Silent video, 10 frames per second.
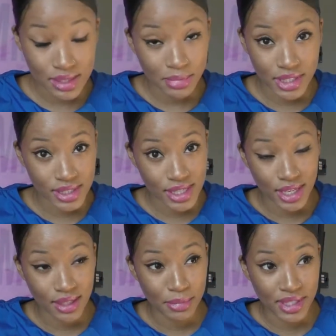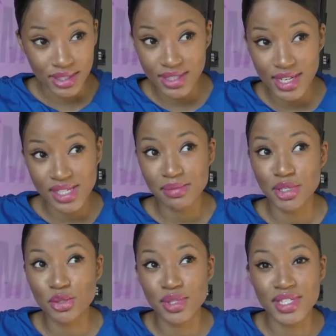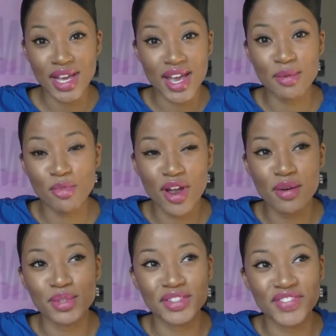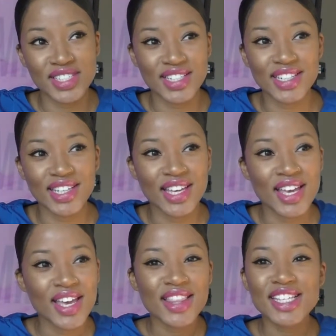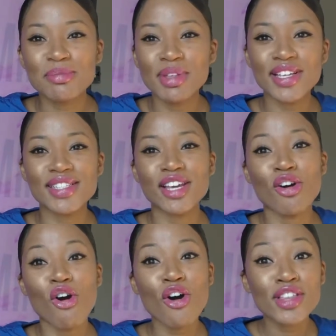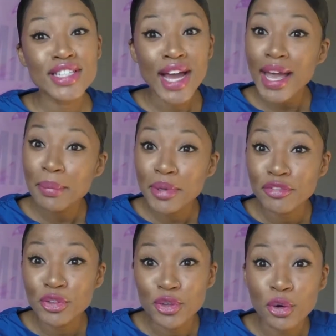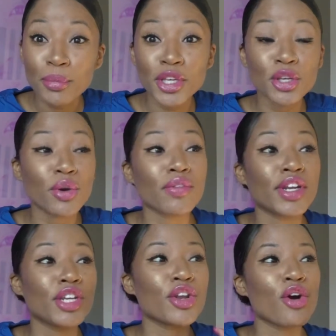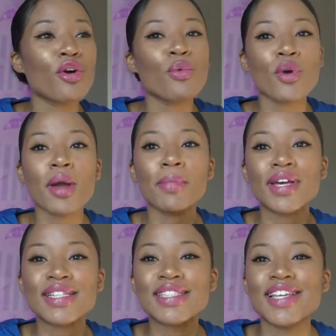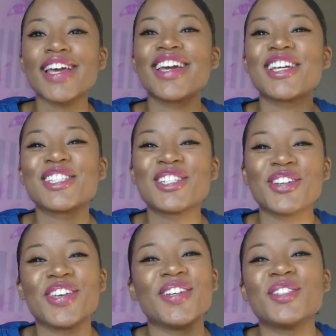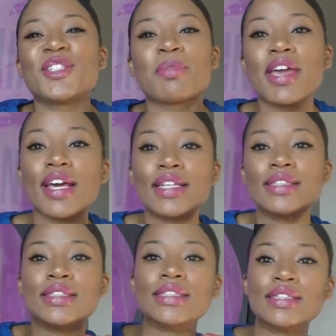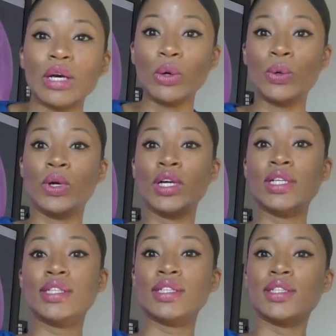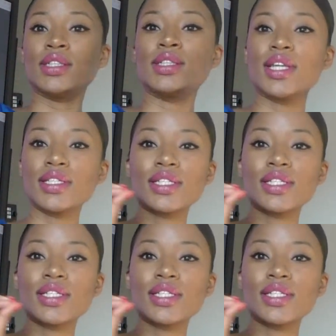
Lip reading: me excited because it takes me to a time where I was visiting this place all the time, and if you know me, you already know where I'm gonna say it's Tokyo, Japan. So let's